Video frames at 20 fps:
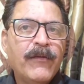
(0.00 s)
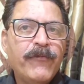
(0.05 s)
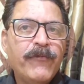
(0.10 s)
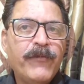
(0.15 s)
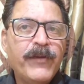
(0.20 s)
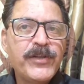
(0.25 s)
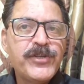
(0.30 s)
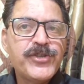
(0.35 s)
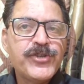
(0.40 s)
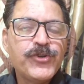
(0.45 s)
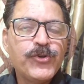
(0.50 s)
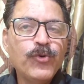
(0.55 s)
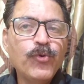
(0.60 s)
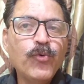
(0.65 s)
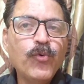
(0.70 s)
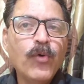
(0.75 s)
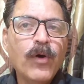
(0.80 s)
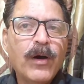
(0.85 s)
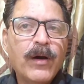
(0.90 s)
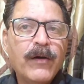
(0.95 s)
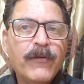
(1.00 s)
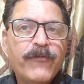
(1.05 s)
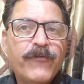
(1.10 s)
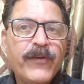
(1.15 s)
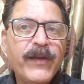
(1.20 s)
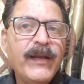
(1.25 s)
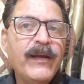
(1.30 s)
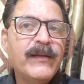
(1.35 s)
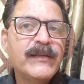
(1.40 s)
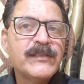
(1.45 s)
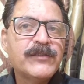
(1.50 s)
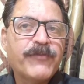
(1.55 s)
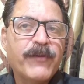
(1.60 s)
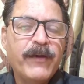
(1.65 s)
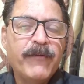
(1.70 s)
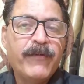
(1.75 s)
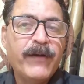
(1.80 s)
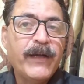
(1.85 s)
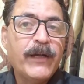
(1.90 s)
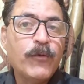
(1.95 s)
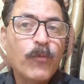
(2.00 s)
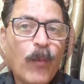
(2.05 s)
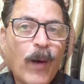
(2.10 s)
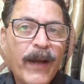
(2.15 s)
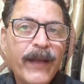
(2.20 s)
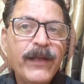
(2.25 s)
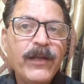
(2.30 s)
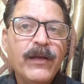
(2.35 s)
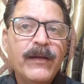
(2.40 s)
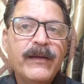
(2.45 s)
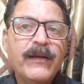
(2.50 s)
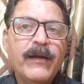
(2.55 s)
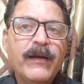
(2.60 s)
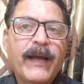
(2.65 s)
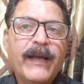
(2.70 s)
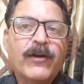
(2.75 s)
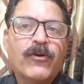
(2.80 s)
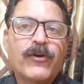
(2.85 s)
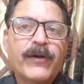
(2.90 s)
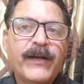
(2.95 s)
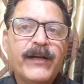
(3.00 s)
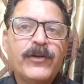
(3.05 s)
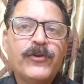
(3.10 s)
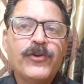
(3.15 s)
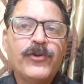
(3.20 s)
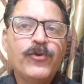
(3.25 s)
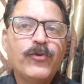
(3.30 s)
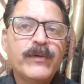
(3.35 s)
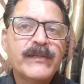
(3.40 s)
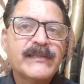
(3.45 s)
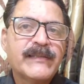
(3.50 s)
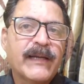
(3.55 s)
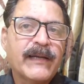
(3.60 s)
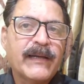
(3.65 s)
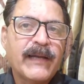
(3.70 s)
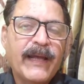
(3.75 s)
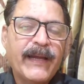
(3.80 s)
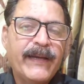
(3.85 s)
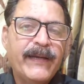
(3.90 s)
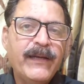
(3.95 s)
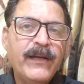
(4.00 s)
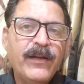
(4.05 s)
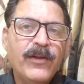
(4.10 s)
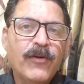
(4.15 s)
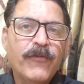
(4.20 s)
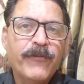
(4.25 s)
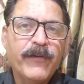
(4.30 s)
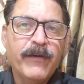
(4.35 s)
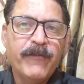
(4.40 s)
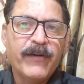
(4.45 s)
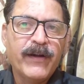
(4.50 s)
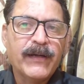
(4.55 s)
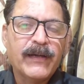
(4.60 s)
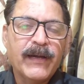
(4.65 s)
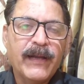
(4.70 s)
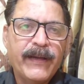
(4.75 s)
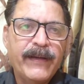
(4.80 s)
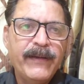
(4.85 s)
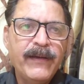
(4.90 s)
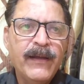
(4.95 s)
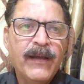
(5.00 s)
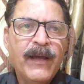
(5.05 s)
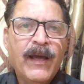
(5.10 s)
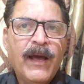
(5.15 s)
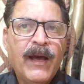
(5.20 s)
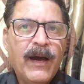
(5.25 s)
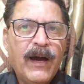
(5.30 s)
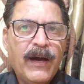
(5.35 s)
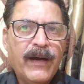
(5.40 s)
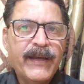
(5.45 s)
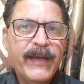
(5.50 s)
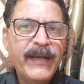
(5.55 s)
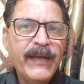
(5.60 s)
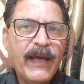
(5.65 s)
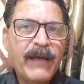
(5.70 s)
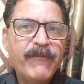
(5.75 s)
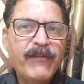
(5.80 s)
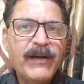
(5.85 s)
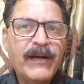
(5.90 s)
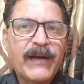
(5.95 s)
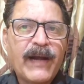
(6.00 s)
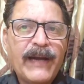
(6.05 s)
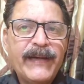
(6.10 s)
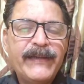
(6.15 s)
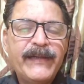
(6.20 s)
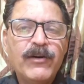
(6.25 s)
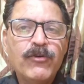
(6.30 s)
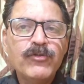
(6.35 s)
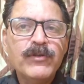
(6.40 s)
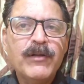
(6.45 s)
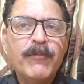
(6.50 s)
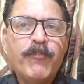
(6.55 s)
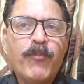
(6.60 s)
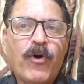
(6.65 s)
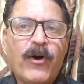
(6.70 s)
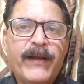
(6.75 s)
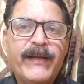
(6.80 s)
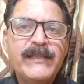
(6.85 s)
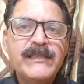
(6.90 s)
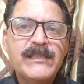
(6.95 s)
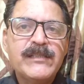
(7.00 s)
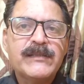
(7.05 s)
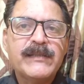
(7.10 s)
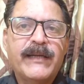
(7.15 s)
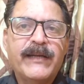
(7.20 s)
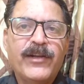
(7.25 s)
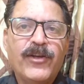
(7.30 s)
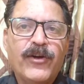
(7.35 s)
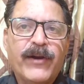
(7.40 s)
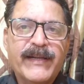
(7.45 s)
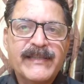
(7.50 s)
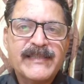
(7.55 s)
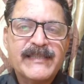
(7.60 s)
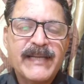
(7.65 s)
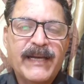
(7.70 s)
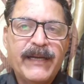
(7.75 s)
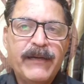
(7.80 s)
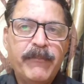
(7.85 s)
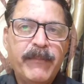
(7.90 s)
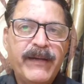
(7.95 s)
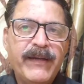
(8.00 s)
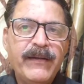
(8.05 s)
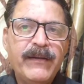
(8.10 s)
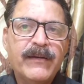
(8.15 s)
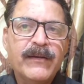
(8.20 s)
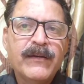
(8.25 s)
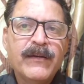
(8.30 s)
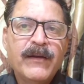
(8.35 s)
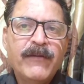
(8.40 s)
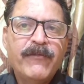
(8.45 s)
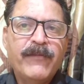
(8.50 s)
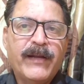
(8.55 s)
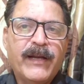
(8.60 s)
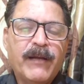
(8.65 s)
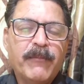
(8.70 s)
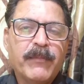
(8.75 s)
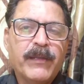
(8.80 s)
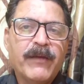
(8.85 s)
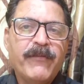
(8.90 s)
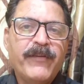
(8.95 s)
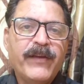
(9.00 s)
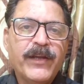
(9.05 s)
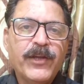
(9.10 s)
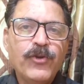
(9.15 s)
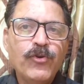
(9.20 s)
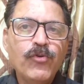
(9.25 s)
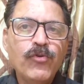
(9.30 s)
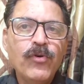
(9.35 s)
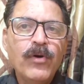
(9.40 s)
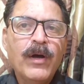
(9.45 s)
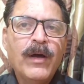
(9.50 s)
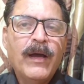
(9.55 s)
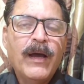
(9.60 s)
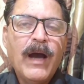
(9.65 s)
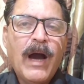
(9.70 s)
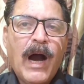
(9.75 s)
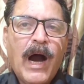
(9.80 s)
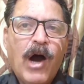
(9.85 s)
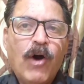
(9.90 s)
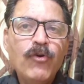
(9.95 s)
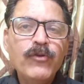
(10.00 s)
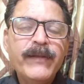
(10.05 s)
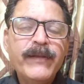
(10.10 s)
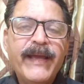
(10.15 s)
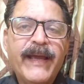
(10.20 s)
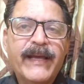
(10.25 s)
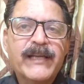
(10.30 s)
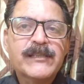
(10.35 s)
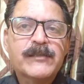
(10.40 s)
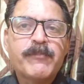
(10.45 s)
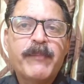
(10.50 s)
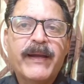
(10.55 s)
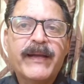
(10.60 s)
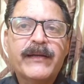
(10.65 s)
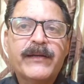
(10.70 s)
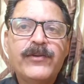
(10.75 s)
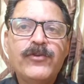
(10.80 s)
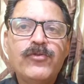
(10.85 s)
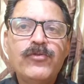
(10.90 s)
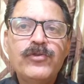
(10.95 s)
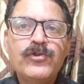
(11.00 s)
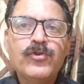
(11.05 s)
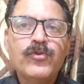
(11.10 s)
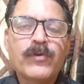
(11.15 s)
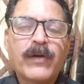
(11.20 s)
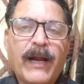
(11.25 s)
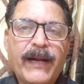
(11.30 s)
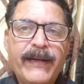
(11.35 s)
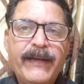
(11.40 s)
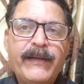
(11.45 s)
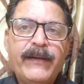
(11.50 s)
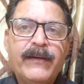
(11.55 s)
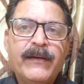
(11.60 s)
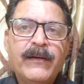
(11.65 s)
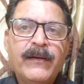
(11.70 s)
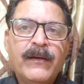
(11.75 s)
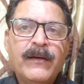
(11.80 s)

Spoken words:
which you feel is favorite, why according to you is that line your favorite line. Again, I will write down the points in your assignment when I'm giving you how they expect you to write